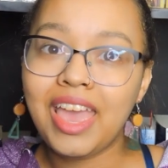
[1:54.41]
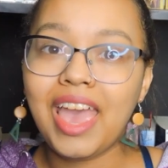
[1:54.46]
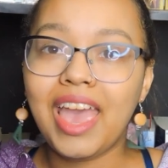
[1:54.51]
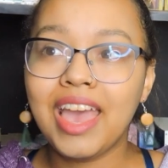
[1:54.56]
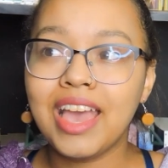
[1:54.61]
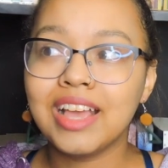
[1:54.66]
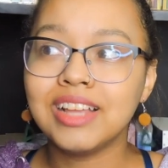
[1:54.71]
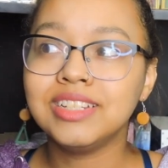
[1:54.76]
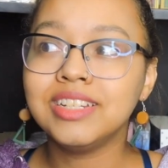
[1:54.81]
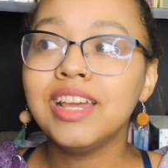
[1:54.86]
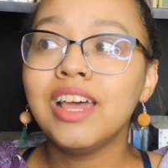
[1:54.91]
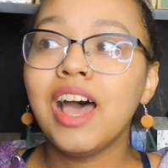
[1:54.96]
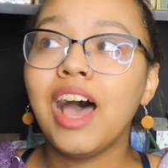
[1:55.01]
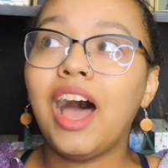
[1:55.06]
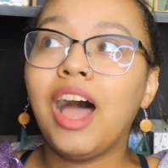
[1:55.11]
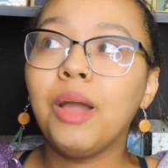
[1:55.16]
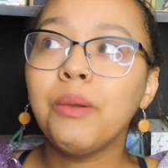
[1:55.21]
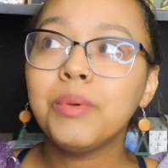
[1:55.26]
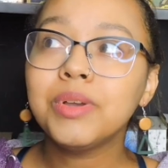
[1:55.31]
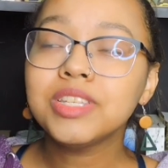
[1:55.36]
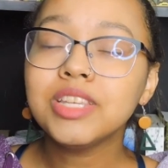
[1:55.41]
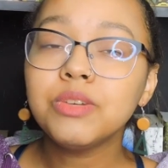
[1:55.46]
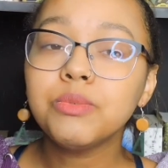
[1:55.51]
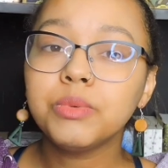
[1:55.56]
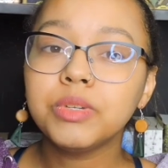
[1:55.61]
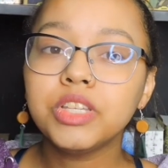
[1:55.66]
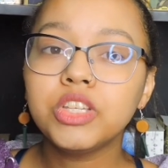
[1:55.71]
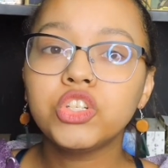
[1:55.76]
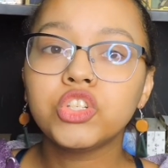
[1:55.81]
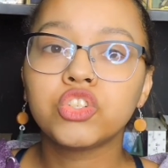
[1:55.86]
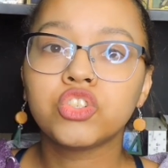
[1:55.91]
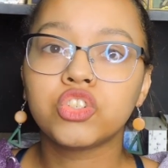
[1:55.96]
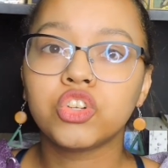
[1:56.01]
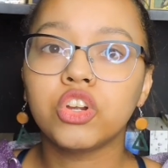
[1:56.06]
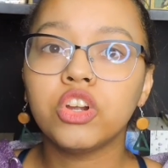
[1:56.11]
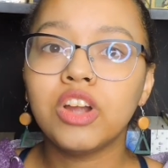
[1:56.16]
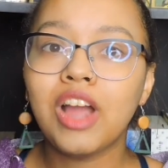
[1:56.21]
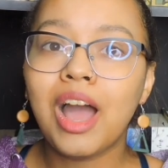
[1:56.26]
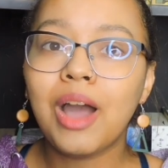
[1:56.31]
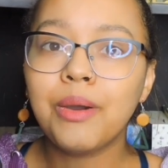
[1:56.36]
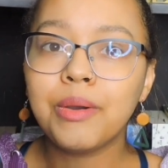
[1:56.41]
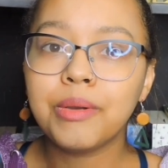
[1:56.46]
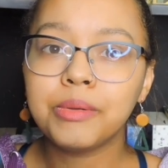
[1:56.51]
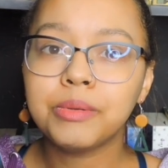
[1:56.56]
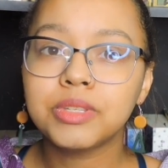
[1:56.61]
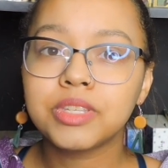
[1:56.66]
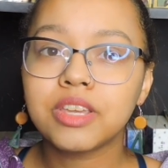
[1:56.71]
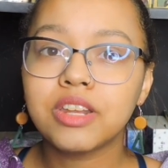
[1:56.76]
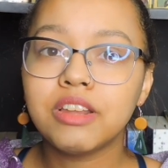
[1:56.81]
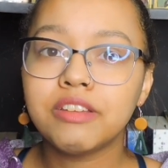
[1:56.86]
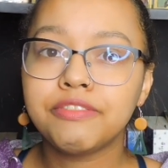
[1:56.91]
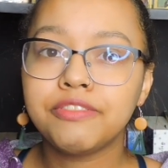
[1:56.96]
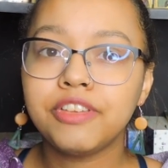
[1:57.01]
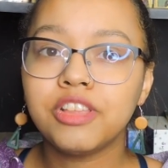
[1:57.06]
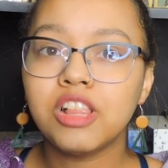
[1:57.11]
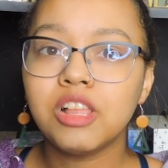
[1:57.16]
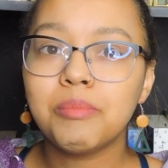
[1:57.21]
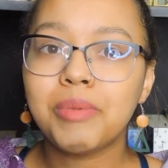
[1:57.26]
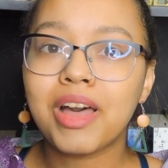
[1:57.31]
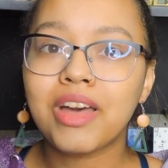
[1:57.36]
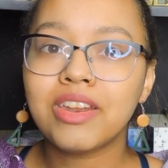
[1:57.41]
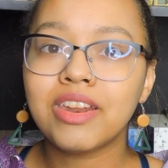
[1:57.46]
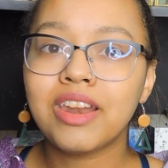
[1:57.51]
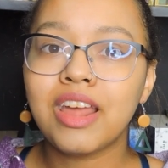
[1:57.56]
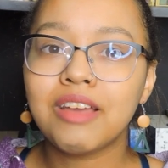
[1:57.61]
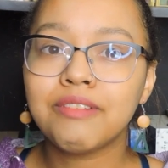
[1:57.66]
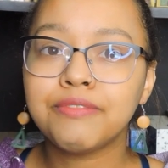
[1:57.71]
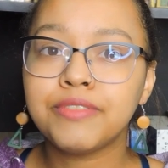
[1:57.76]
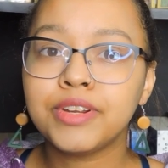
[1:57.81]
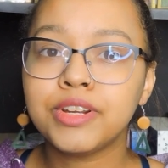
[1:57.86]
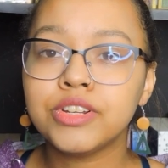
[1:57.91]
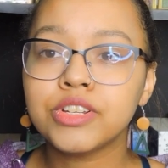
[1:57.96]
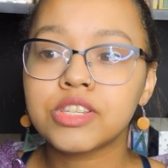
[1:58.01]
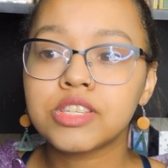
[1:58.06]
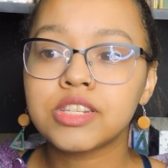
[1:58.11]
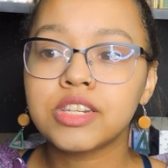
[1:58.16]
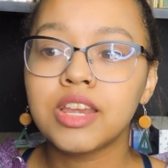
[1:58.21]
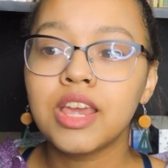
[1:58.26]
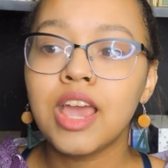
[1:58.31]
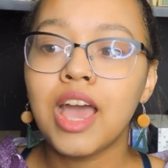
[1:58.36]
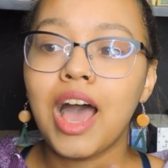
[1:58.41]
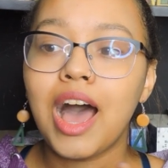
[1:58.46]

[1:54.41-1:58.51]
And I wasn't really sure how I was gonna feel about it at first.